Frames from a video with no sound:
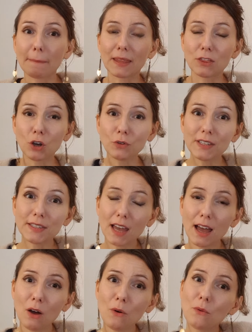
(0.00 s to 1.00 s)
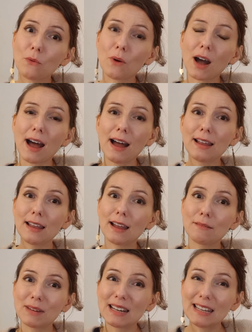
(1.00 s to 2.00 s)
notice how I
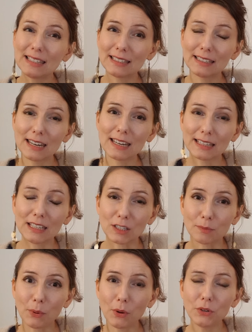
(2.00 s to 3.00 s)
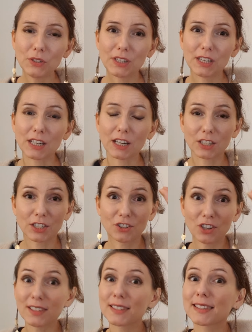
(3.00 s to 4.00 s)
am listing these points here. It's
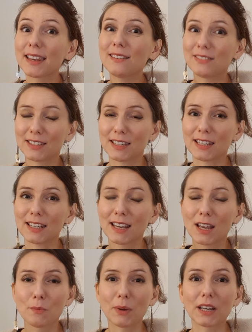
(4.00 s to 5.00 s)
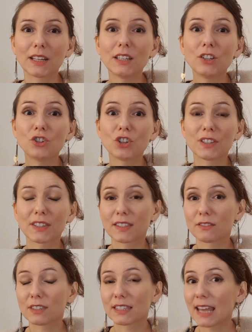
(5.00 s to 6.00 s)
just safety, But I didn't
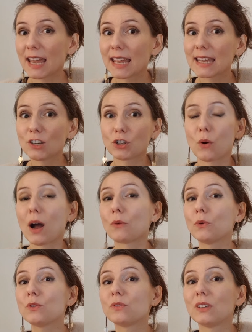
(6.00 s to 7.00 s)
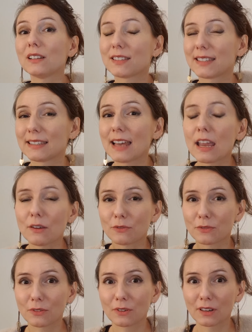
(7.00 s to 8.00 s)
just say, you know, I want to feel
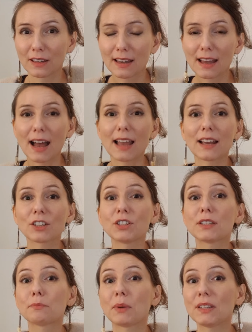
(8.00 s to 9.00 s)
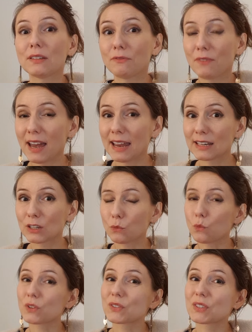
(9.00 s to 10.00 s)
safe. I actually specified
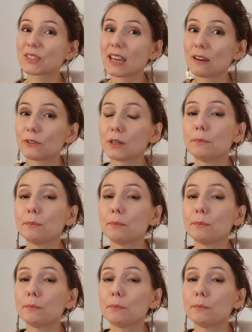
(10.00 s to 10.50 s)
what safety